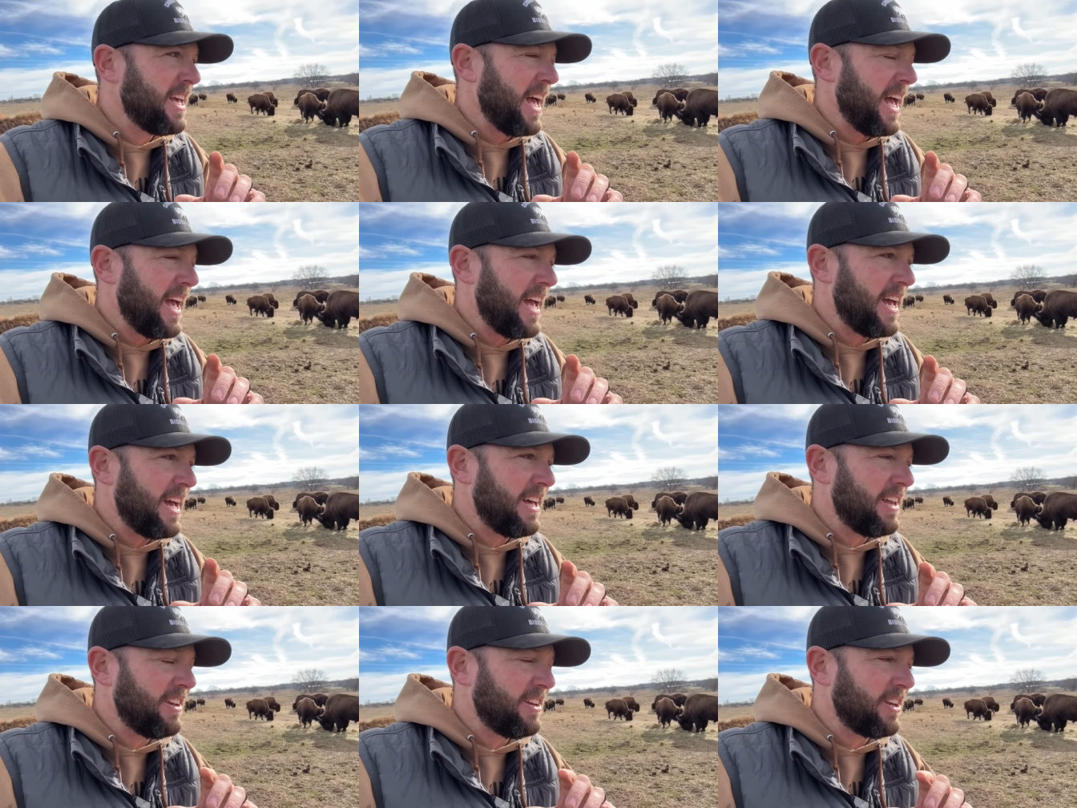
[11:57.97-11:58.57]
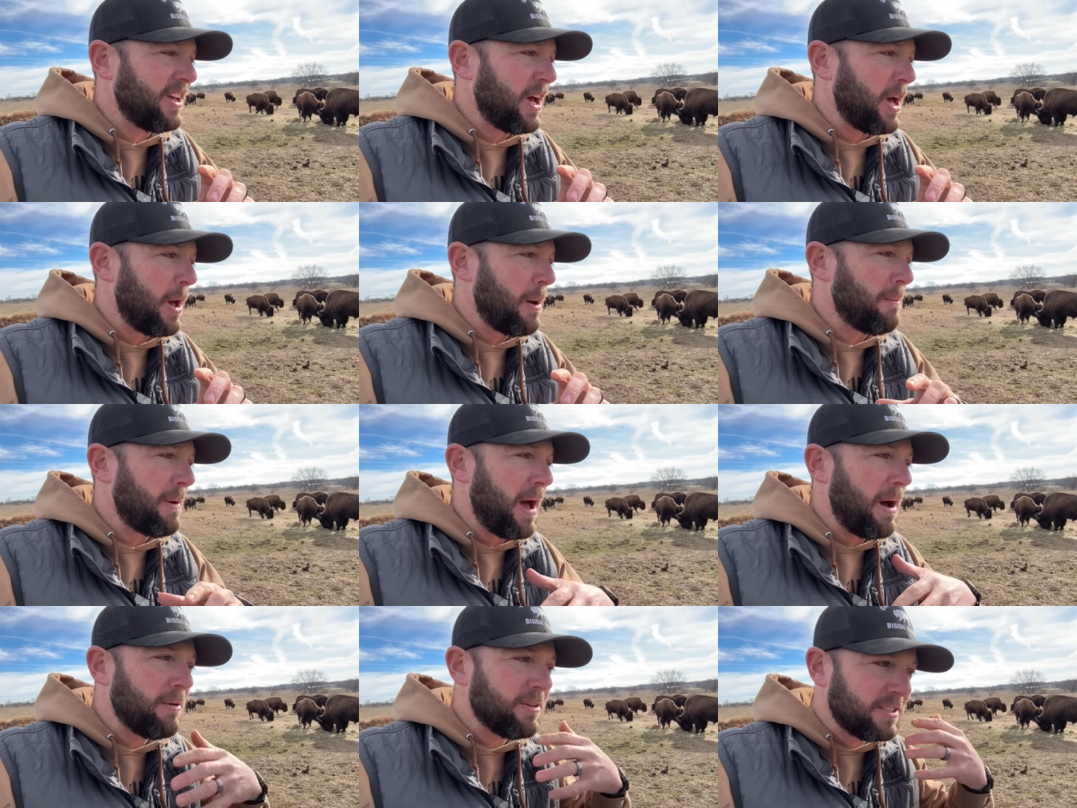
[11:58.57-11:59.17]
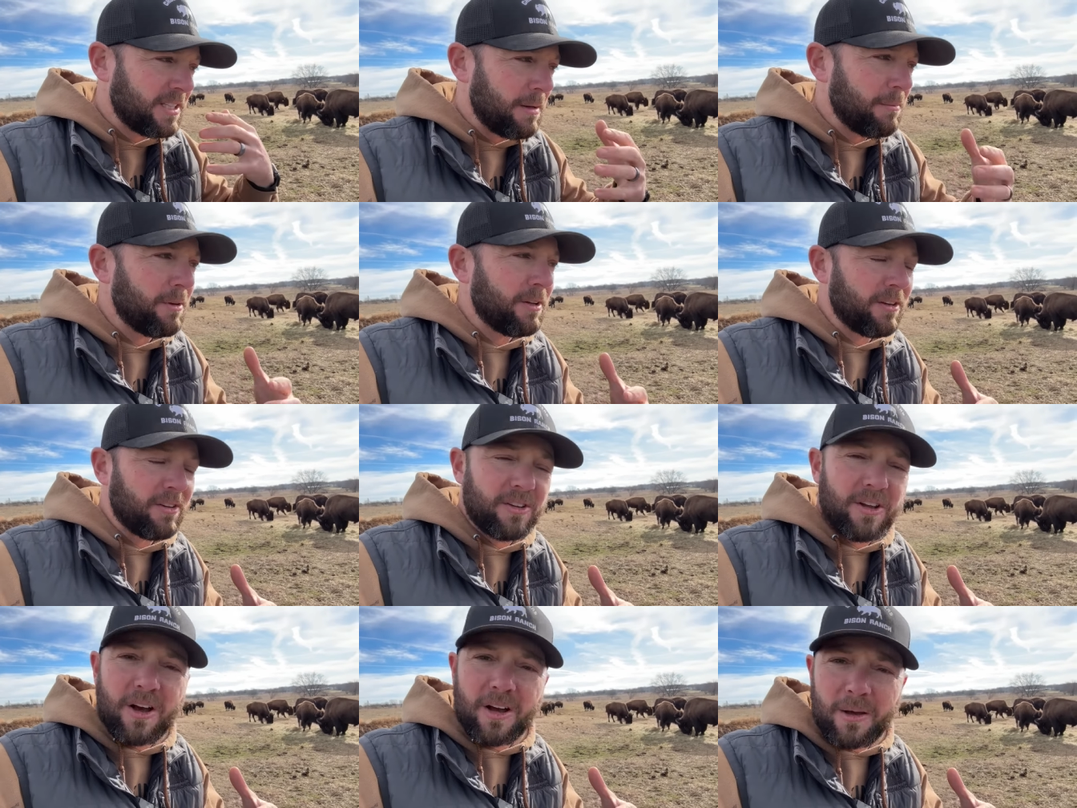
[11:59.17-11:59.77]
And um, I was able
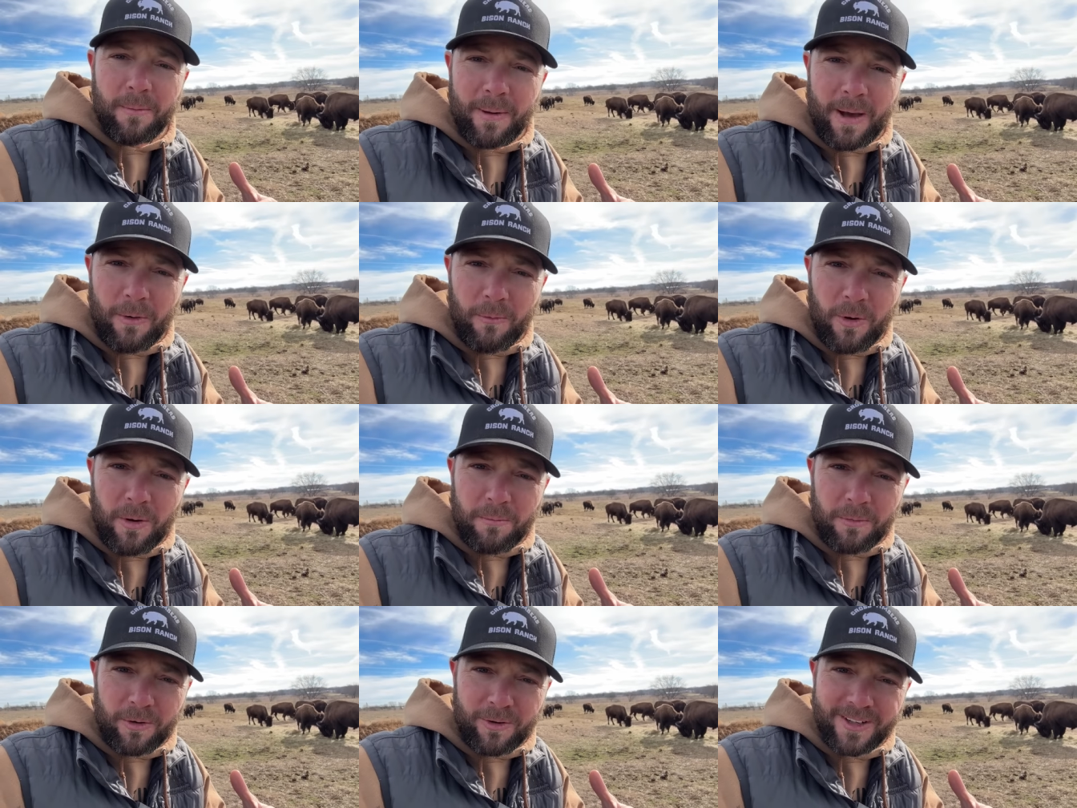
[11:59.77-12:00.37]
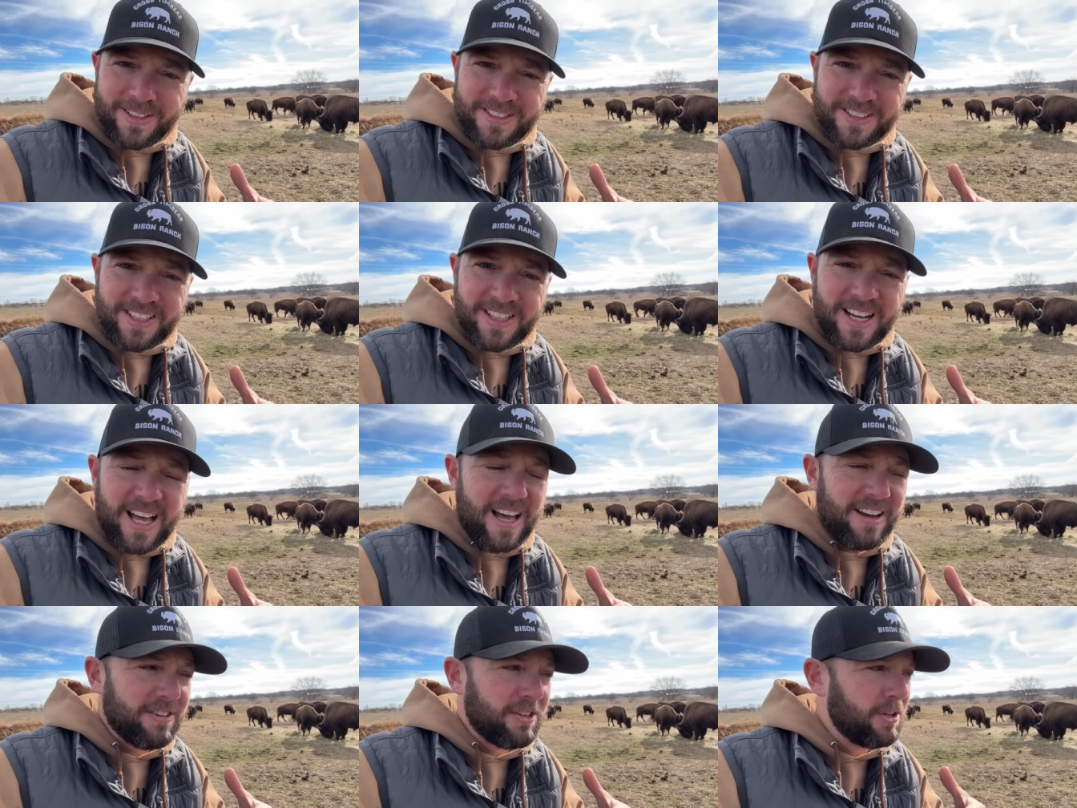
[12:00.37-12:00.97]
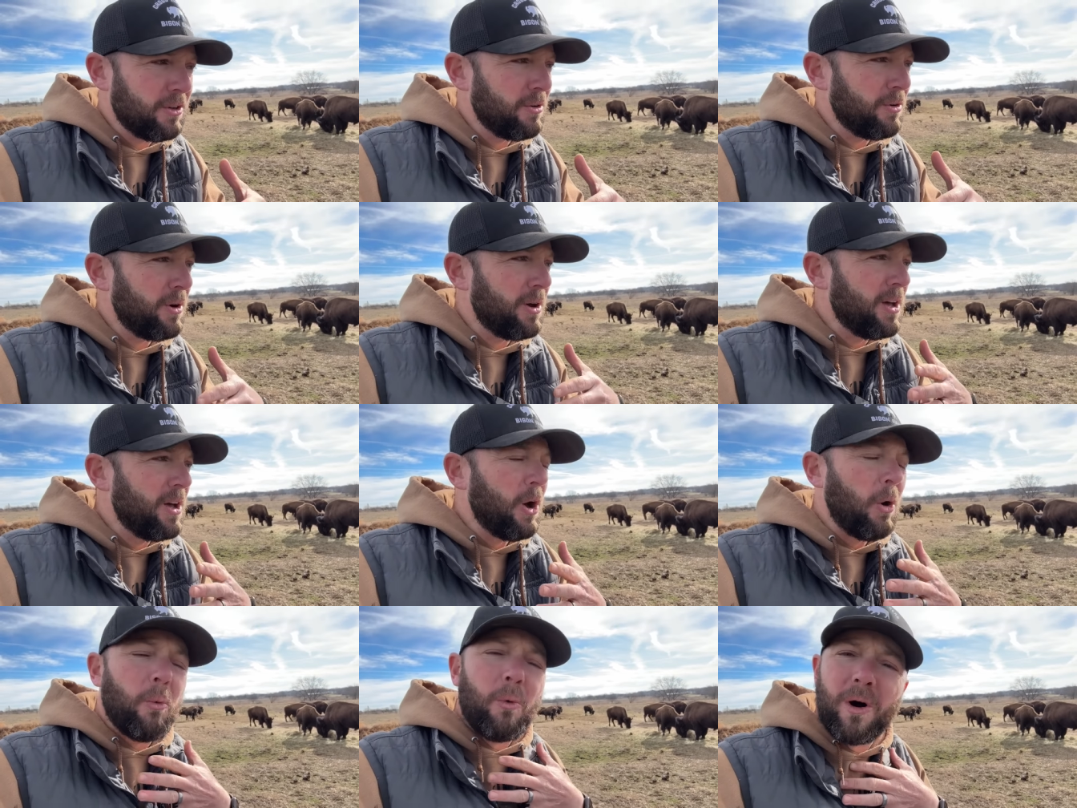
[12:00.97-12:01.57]
to talk about what Marissa and I do,
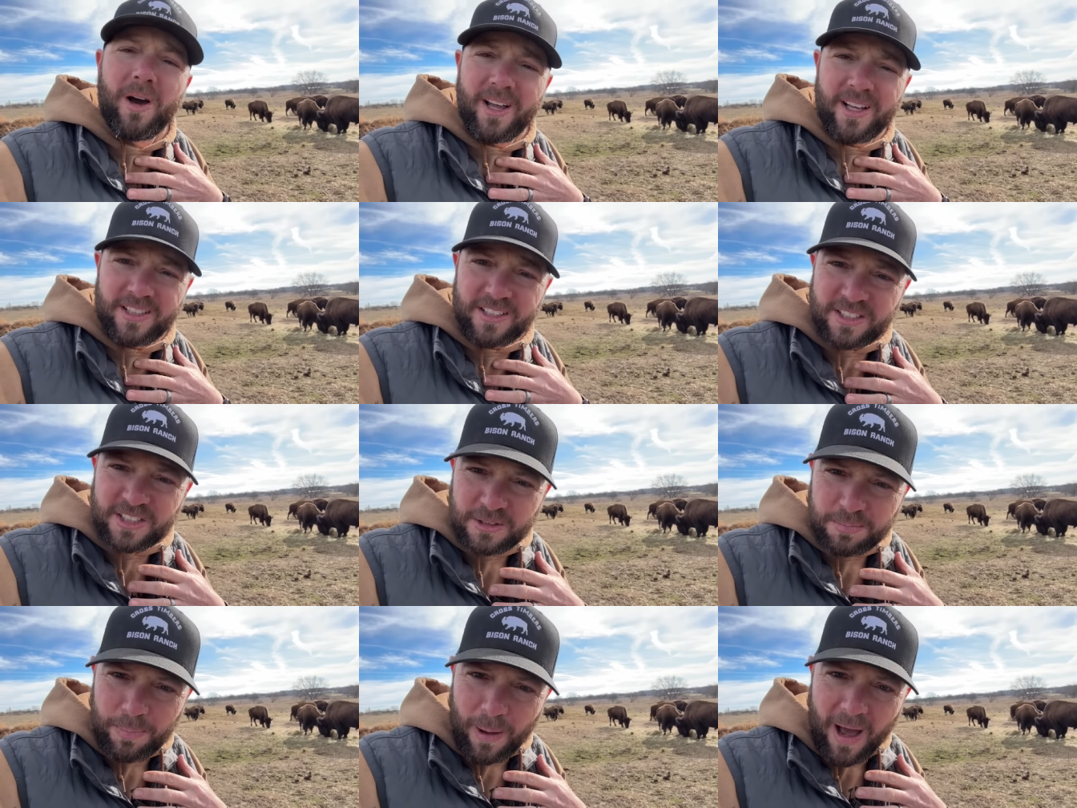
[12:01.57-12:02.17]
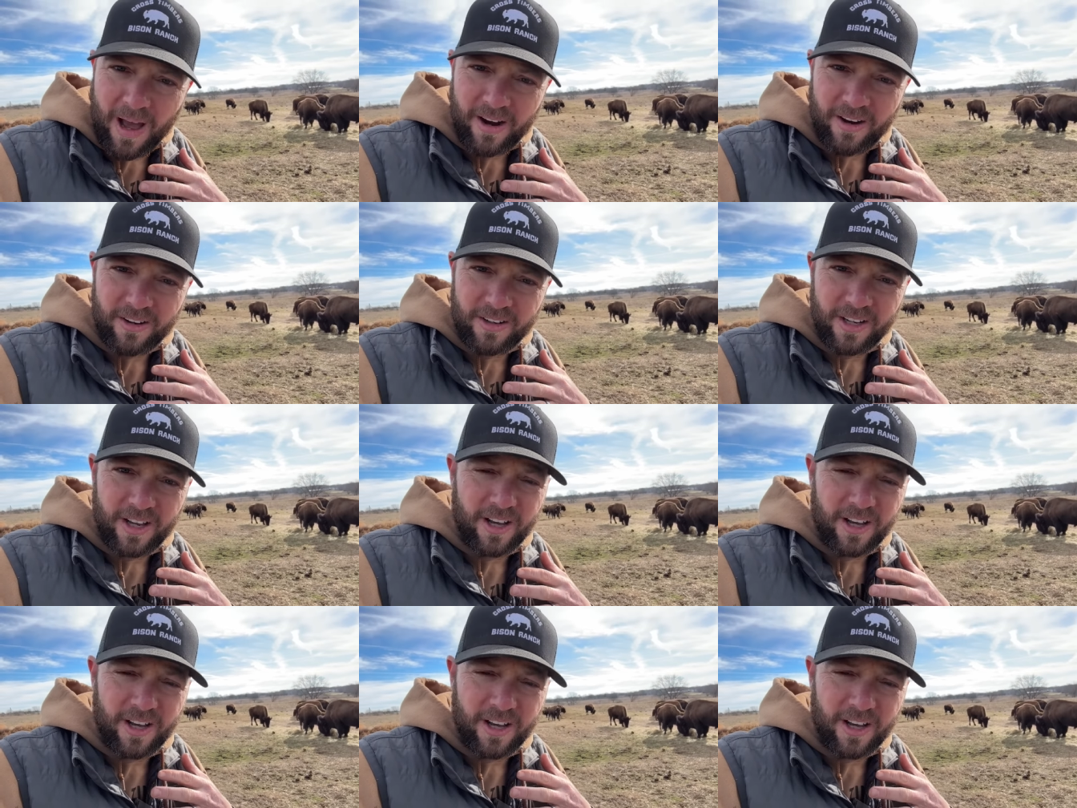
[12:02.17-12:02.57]
what inspired